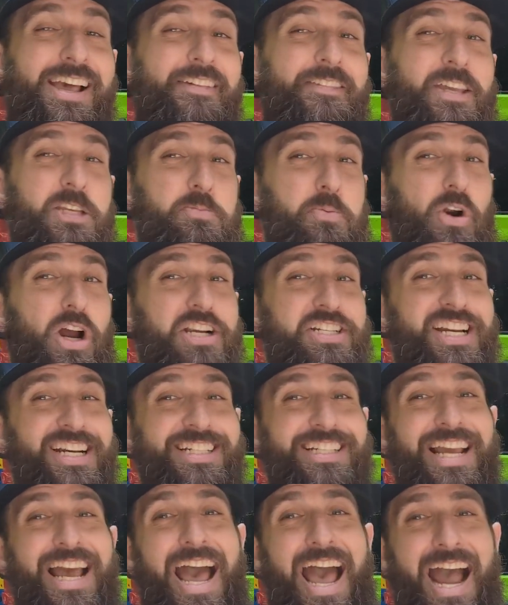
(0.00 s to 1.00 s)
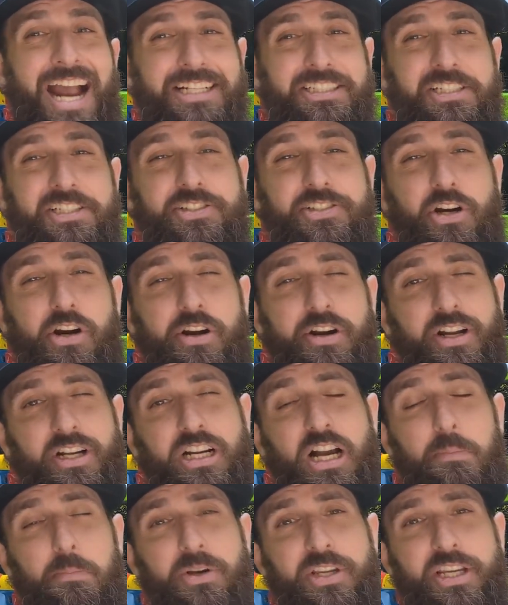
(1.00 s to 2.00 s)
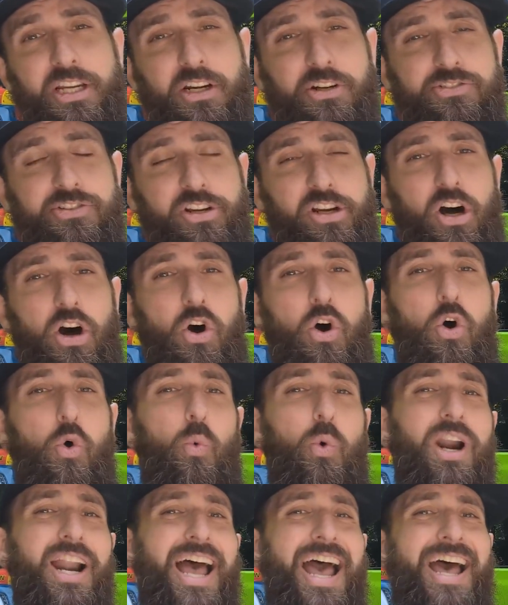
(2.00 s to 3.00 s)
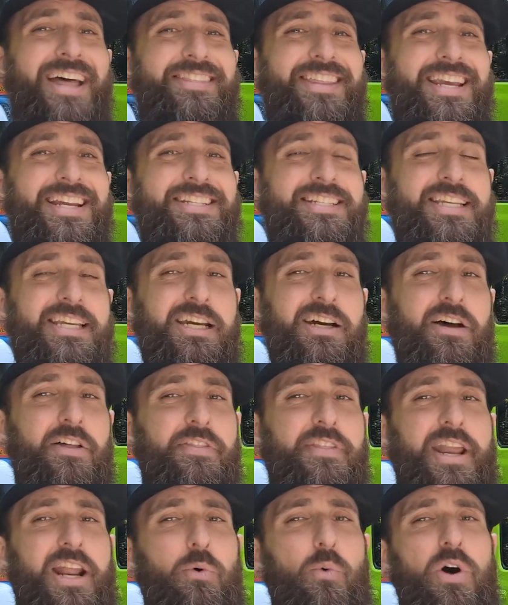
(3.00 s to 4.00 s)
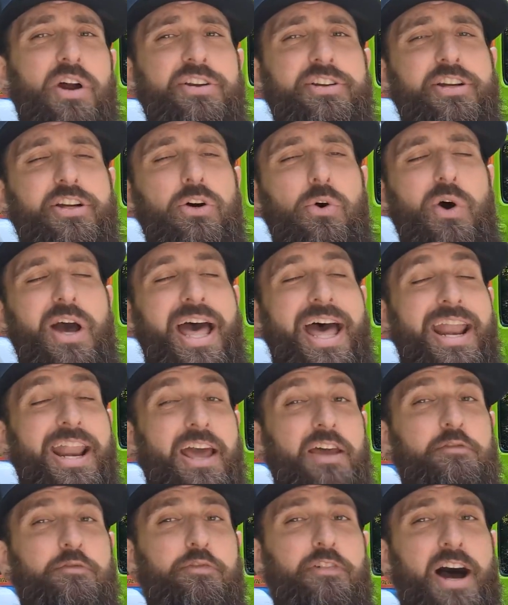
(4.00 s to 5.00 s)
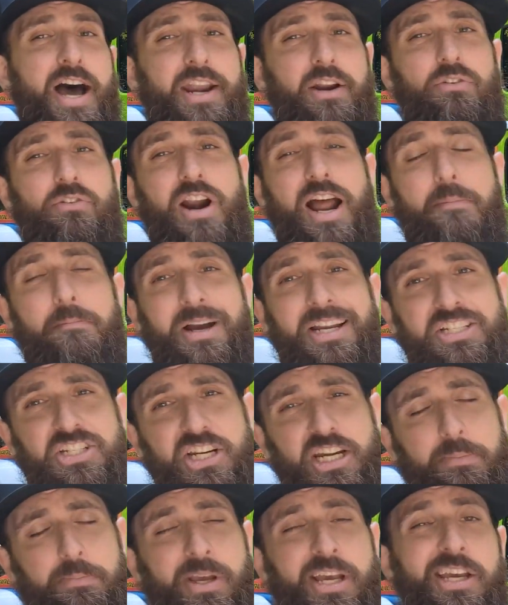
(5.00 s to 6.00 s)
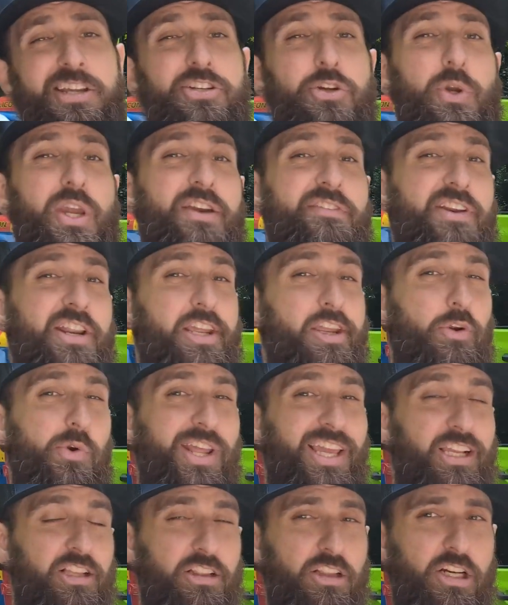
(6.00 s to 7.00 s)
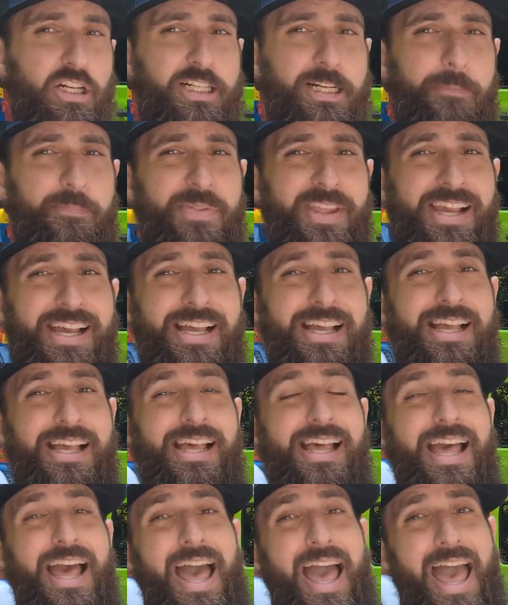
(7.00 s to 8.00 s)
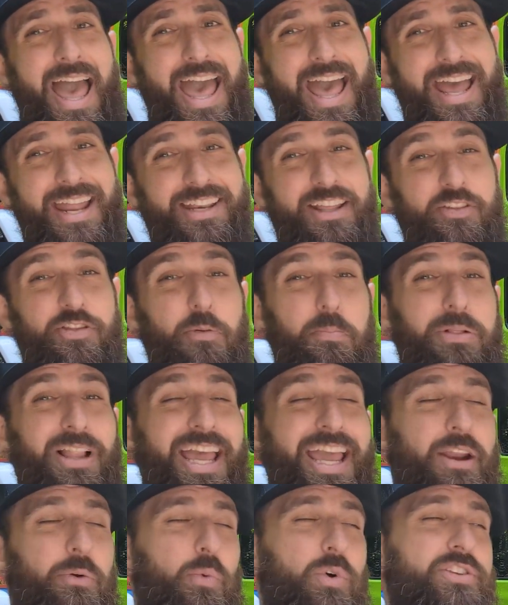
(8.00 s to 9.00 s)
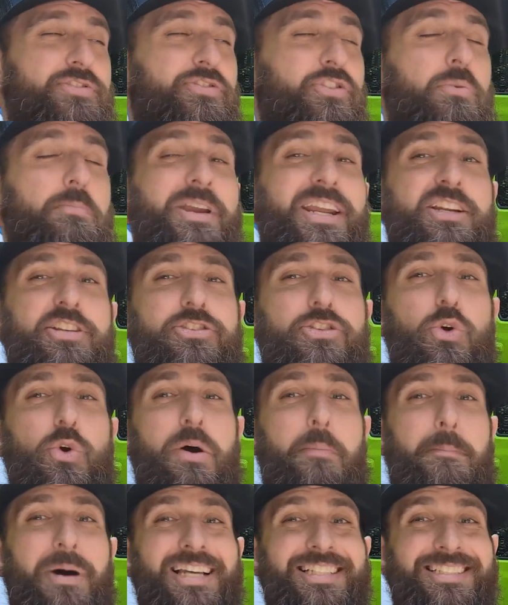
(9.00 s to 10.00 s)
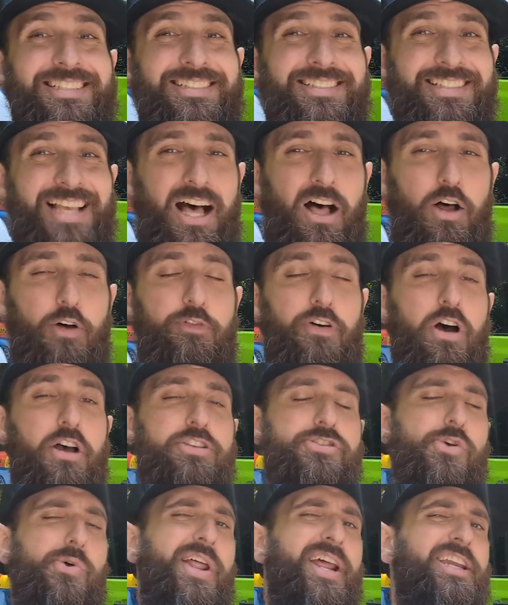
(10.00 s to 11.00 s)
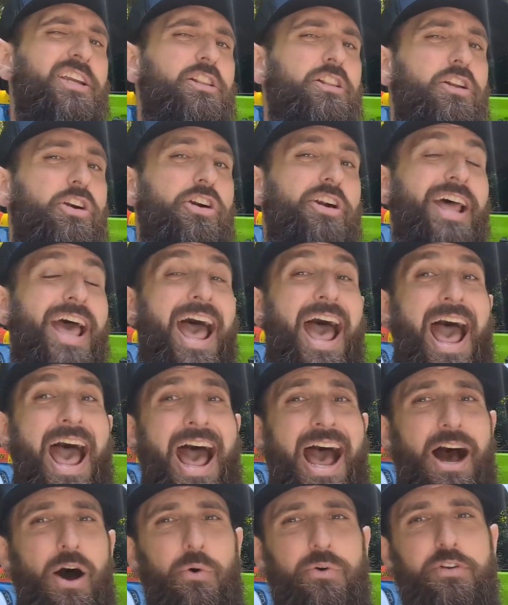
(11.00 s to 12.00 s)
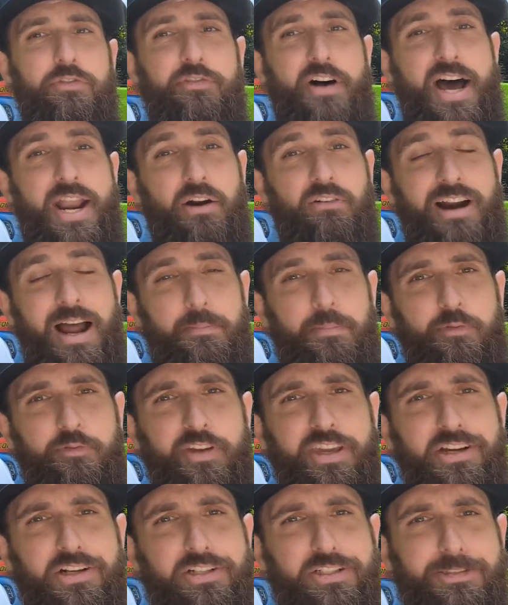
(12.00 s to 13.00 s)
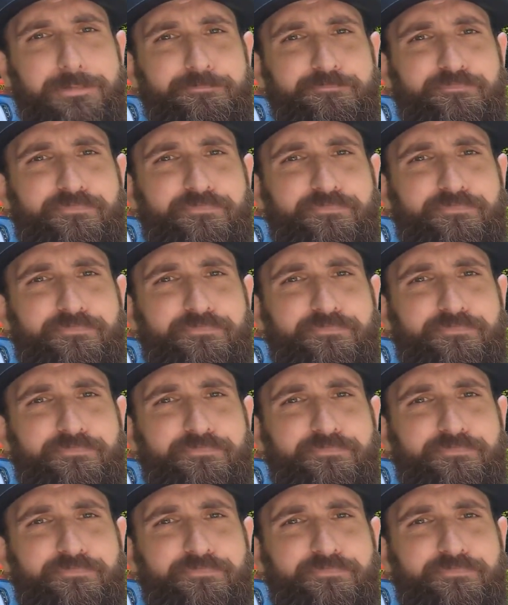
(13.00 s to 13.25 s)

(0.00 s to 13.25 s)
This project actually started a couple of years ago where I had the idea that I wanted to go ahead and vinyl wrap my Jeep to give it a unique look. And the plan was for me to do it myself so that I could learn how to vinyl wrap a vehicle.